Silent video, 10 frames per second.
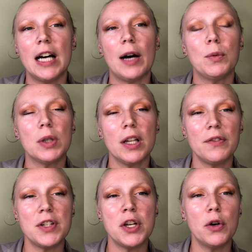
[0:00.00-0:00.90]
I would
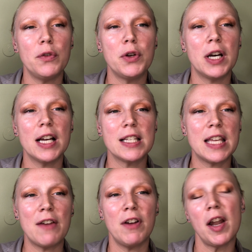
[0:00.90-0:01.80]
love to know if you guys
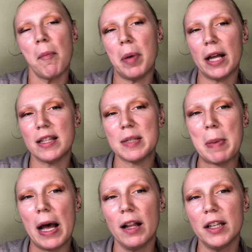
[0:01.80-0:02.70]
gave in and bought this
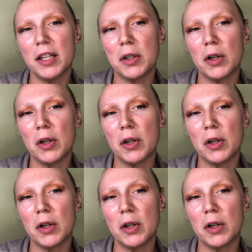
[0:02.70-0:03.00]
palette,